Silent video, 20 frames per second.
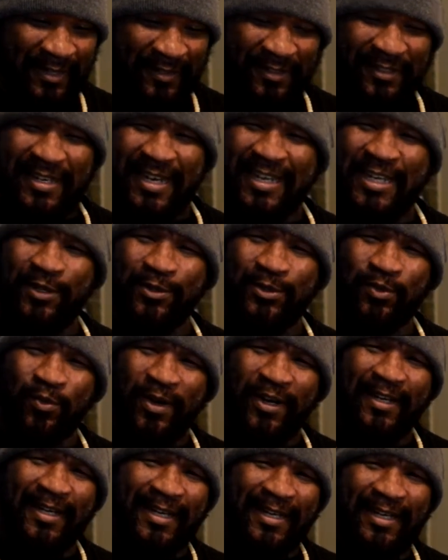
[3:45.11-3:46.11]
Looked like he was
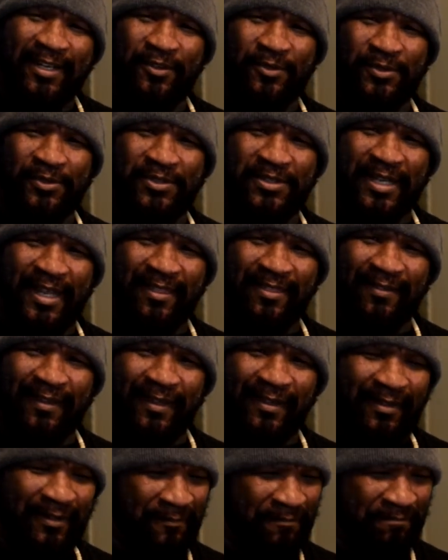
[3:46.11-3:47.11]
wearing heels, I
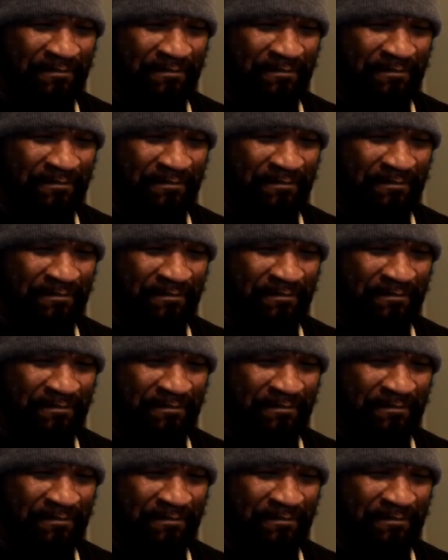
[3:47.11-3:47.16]
think.